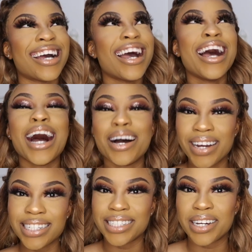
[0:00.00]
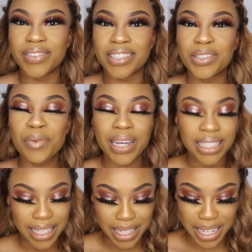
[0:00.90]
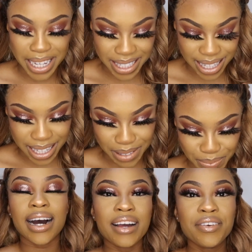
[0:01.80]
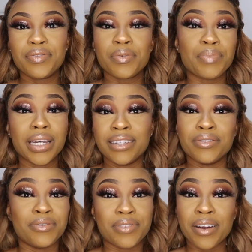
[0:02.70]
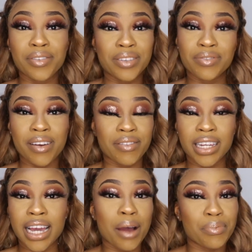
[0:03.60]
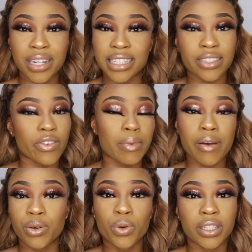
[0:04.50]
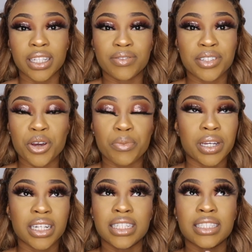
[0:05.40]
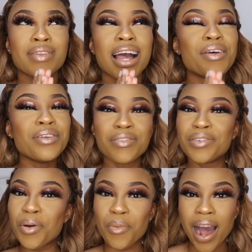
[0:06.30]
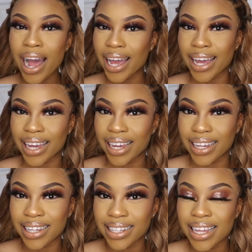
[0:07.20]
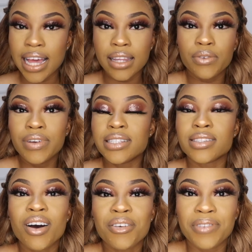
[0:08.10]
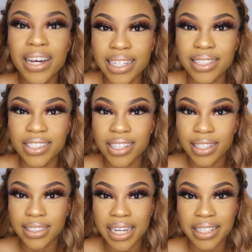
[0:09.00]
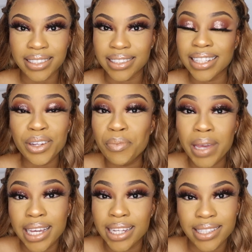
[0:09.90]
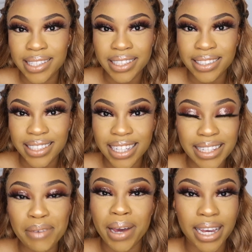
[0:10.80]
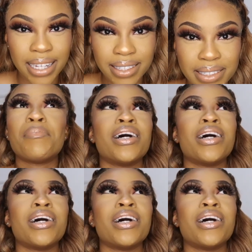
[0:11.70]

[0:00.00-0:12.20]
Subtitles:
I'm actually nervous. So basically, here's the thing. I've been very apprehensive about recording this video because I don't even know why. The reasons aren't valid, do you understand? They don't make any sense. It's in my head.